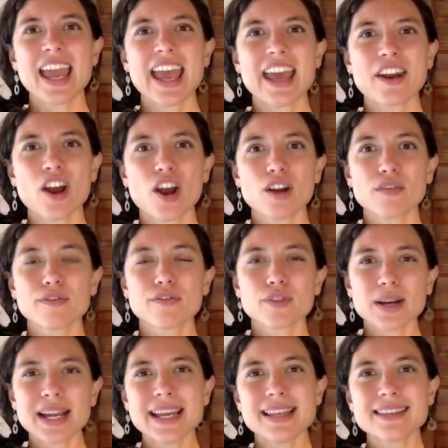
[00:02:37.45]
and our
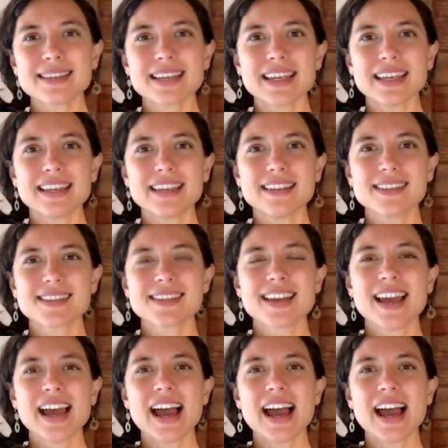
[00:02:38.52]
phrase is,